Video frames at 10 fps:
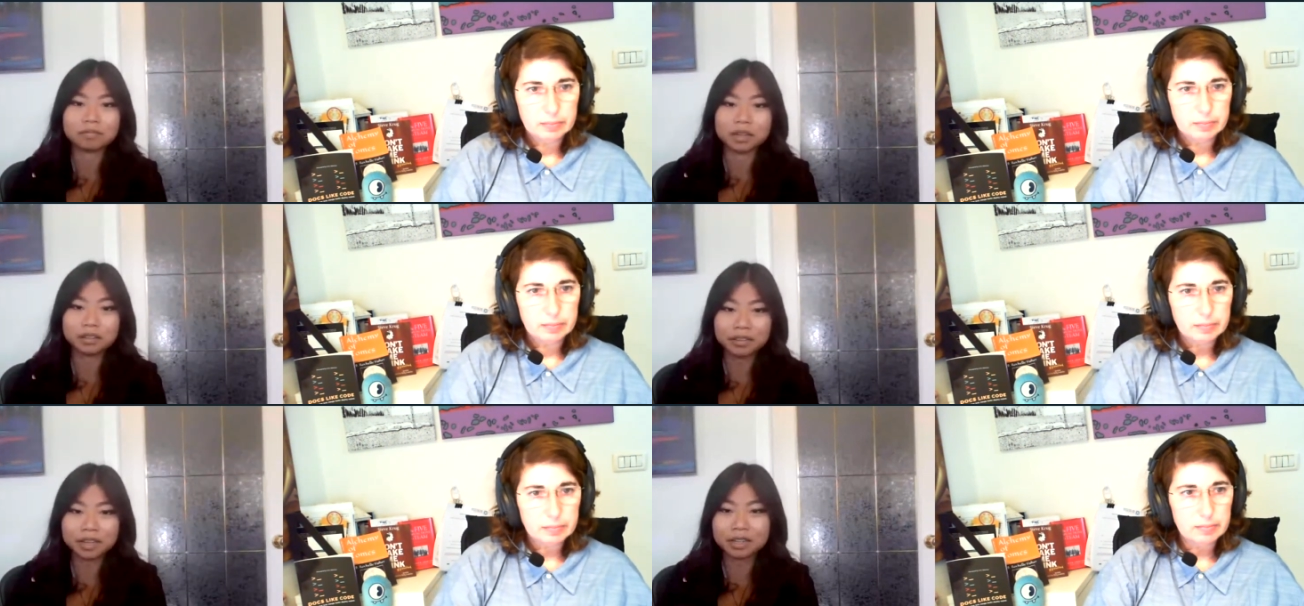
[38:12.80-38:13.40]

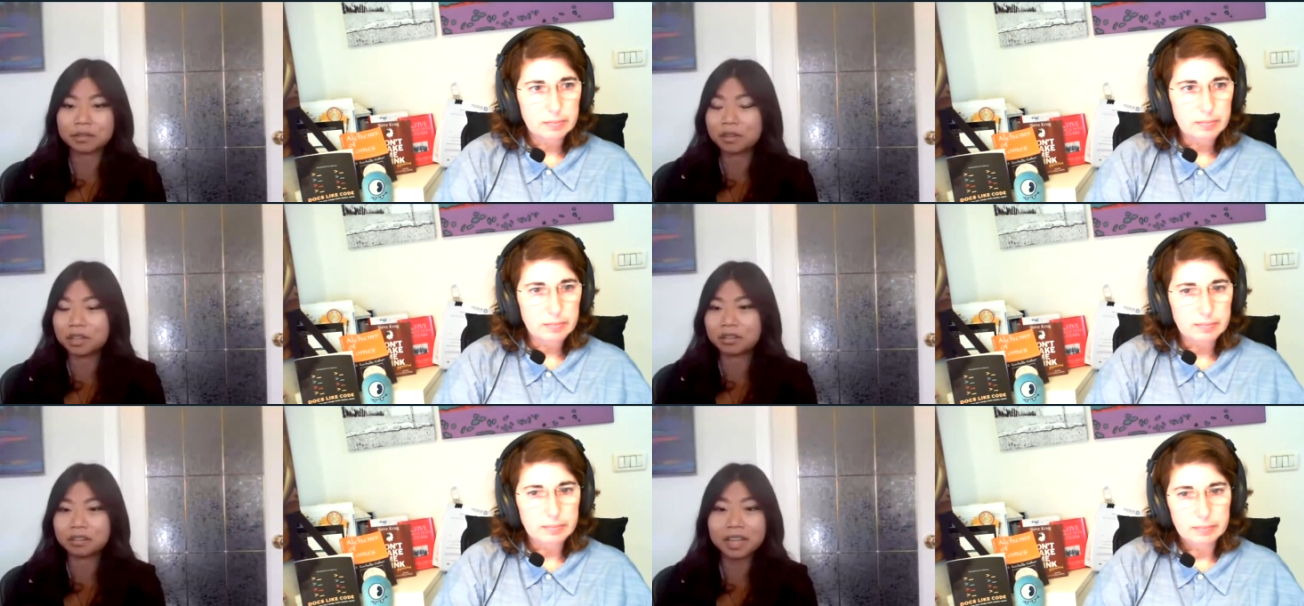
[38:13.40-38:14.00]
Speaker 1: Perfect.
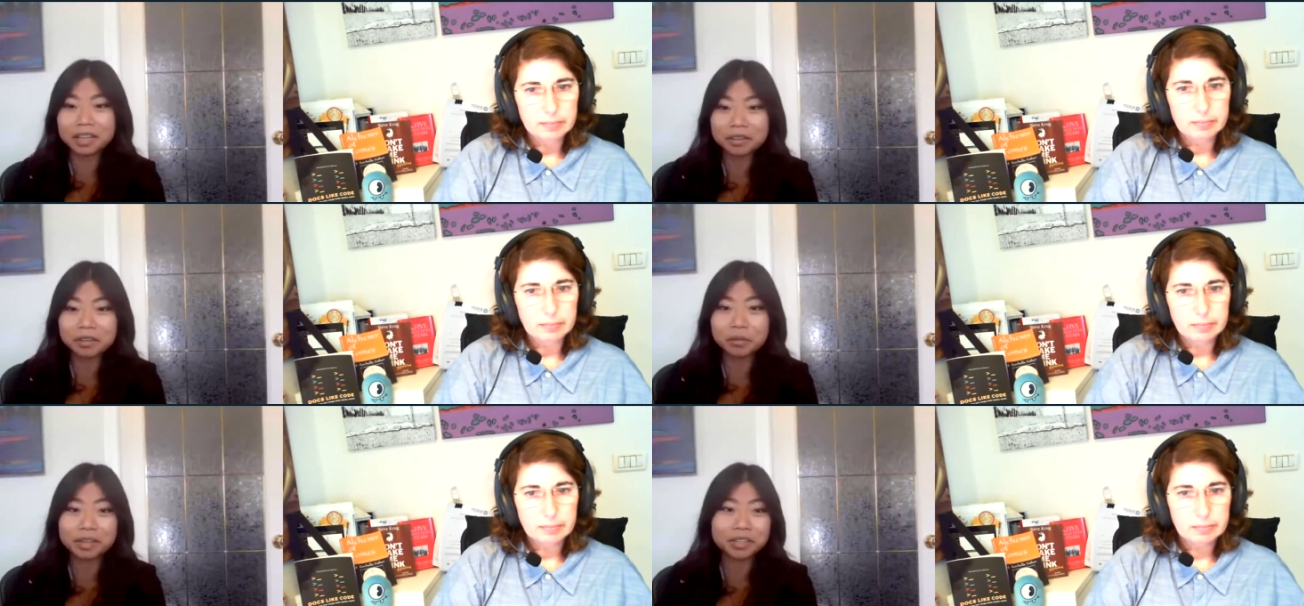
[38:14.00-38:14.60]
Well, thank you
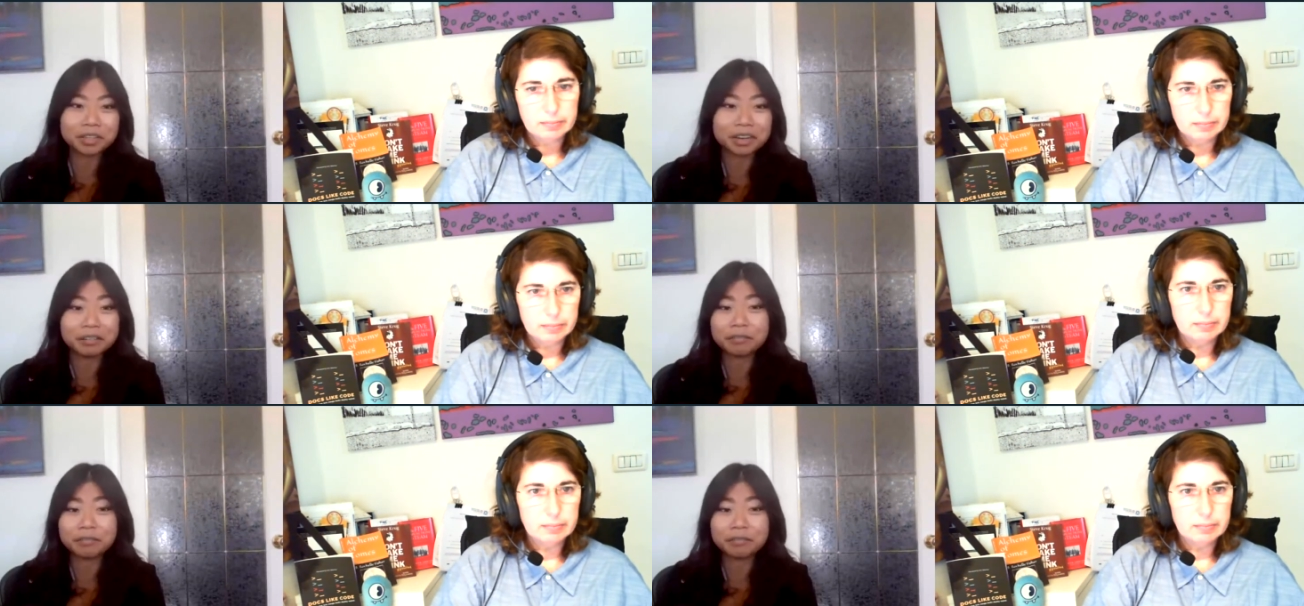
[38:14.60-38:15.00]
so much, Laura.